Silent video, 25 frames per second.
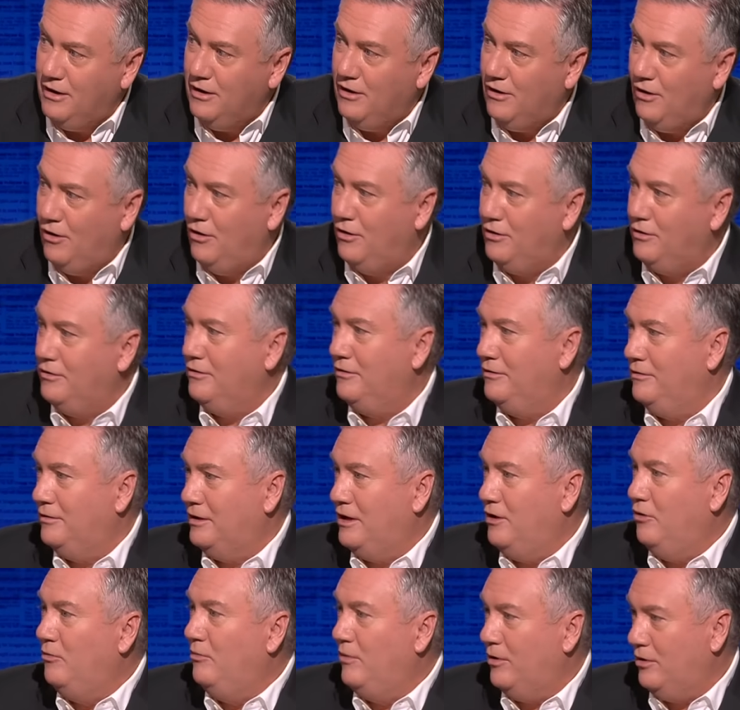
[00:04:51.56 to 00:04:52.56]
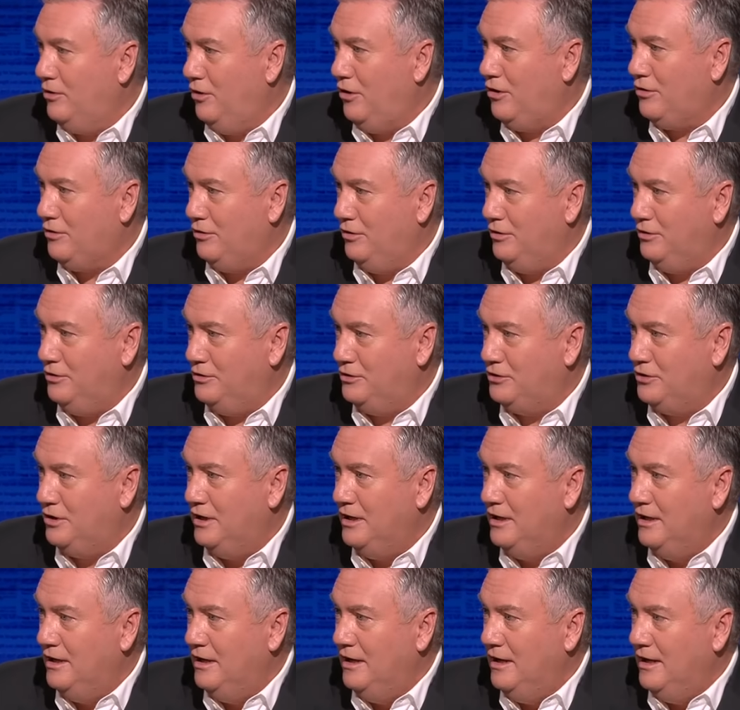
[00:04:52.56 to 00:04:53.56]
on Gil McLachlan's
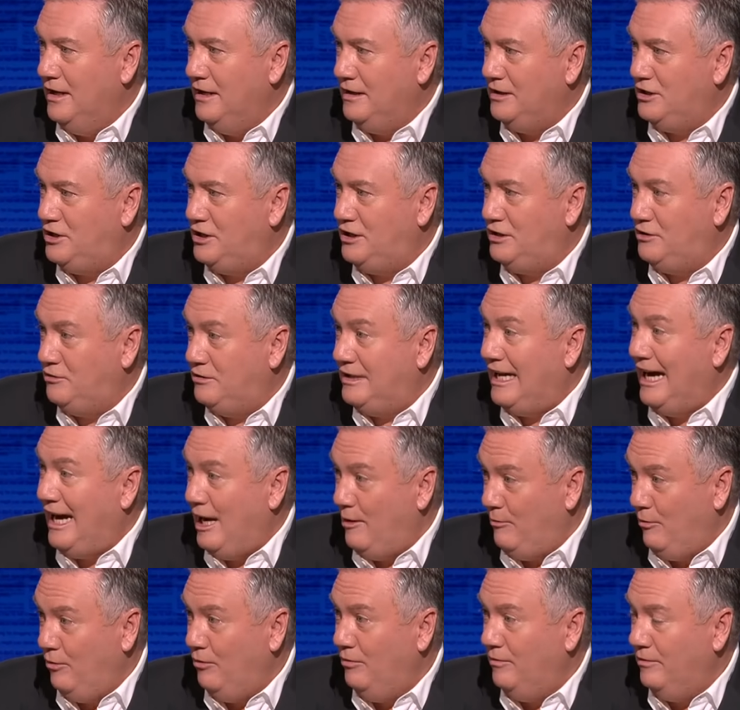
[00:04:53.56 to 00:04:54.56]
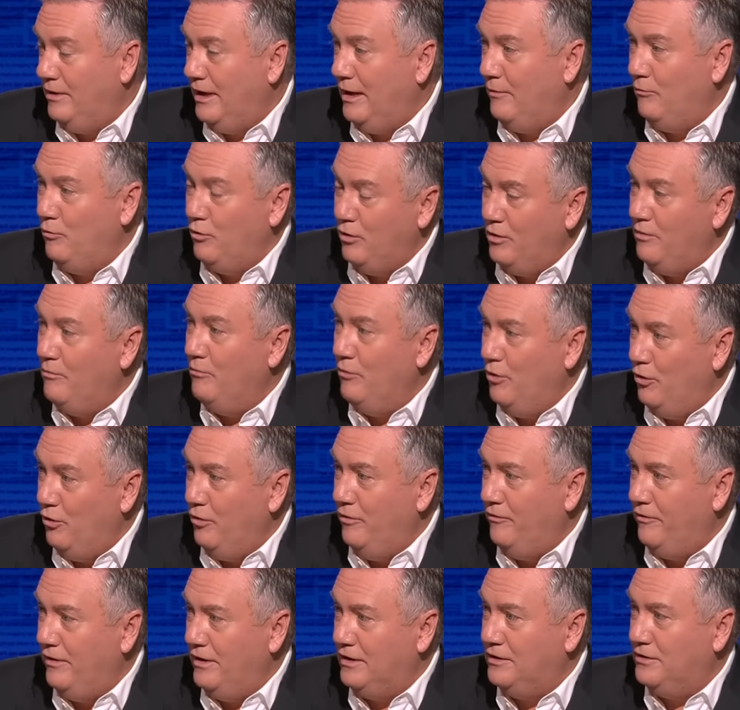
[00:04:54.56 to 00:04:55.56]
table and wouldn't
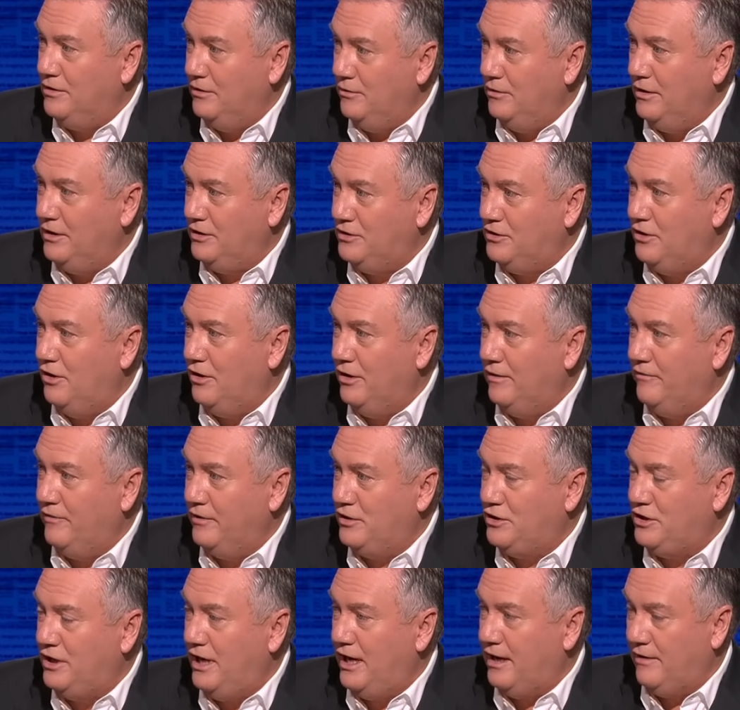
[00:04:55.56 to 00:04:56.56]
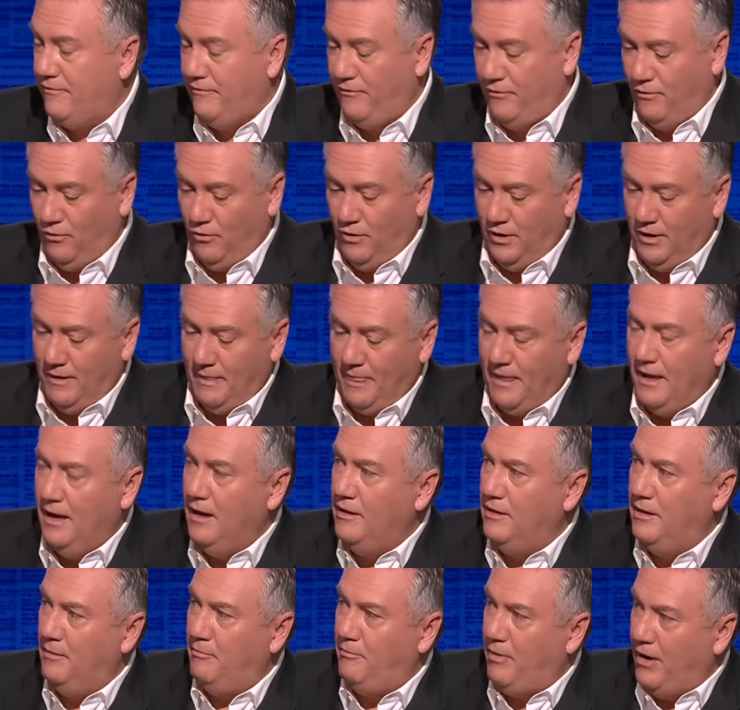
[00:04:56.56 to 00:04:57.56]
move until he signed off a cheque for
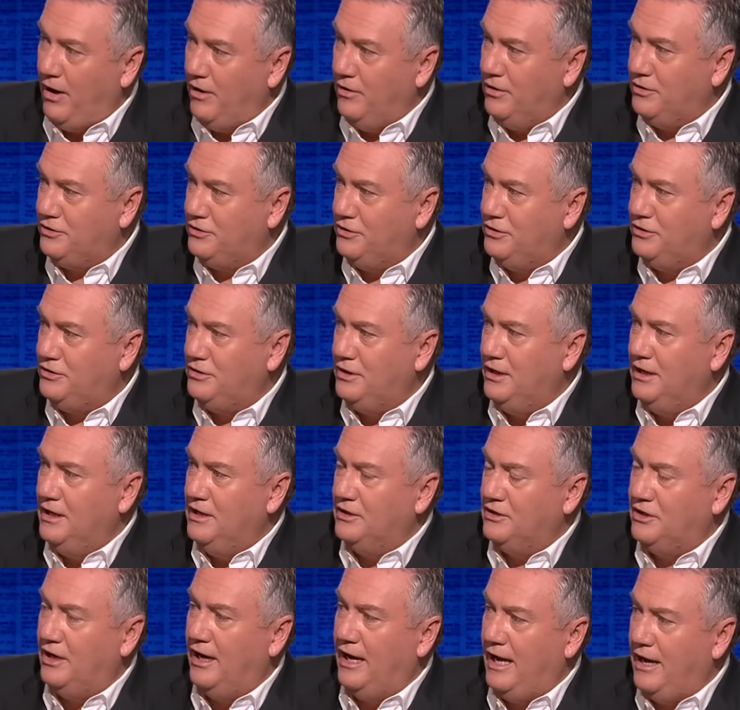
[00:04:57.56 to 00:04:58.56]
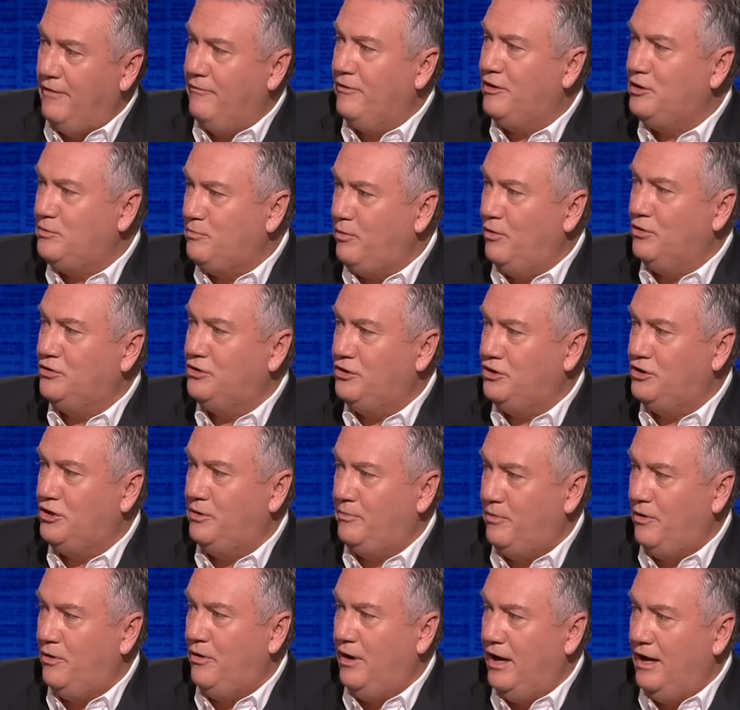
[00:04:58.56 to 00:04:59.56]
the bonuses. So every
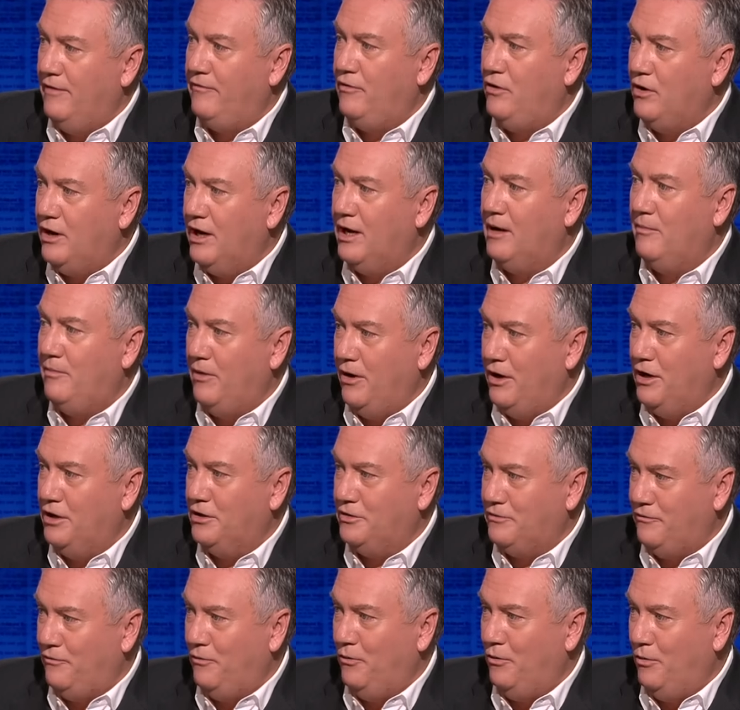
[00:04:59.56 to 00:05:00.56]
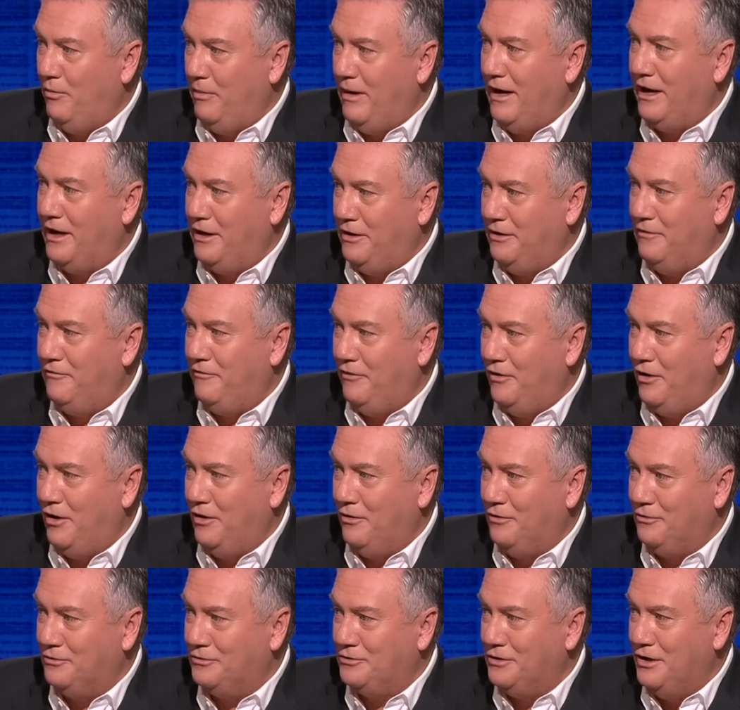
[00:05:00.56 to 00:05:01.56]
sponsorship you have, you get a bonus for making the
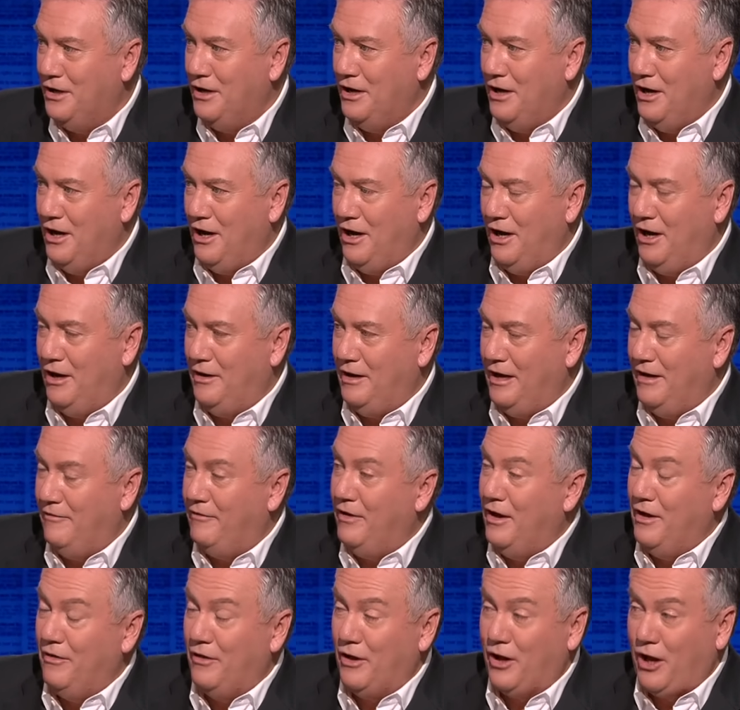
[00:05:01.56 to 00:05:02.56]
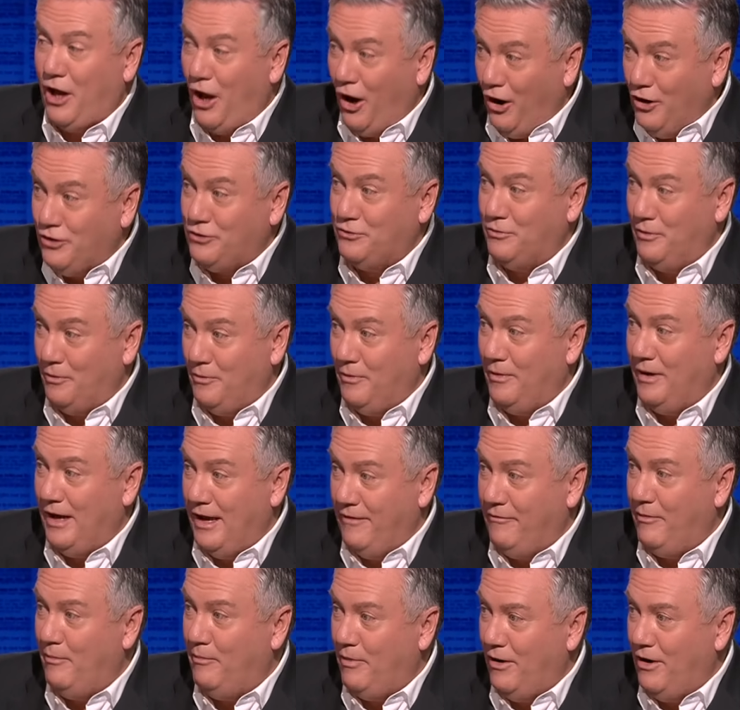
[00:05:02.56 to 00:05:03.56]
finals. The coach would
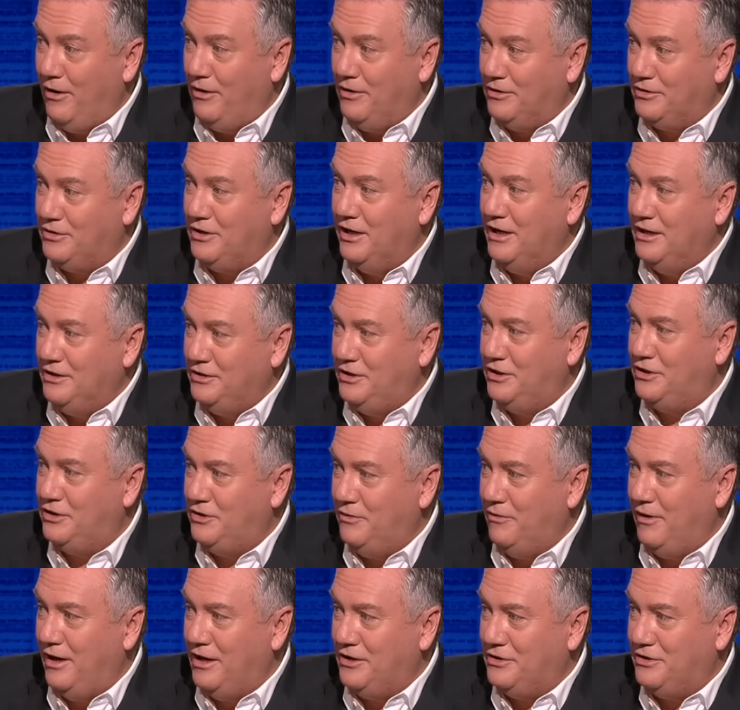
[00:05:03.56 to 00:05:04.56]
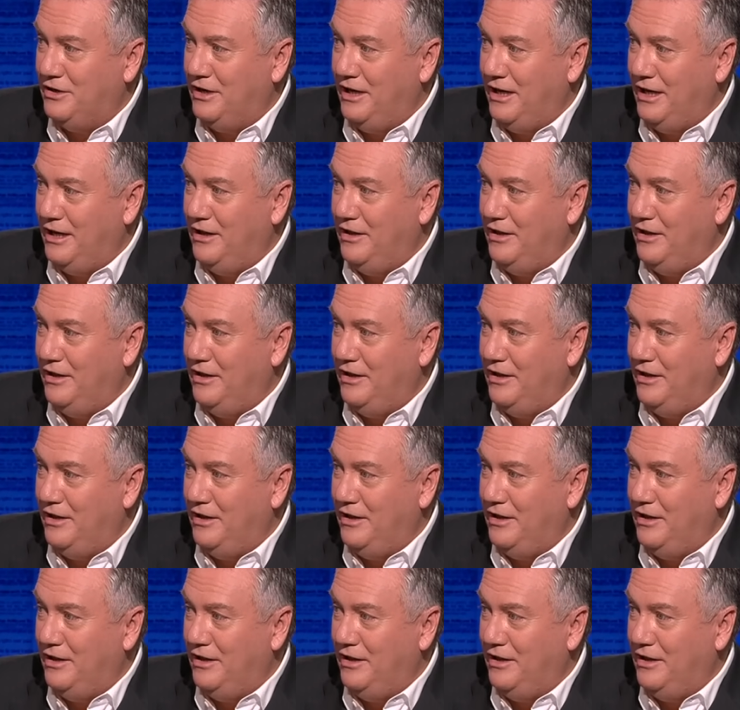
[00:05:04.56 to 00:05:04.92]
have a bonus situation in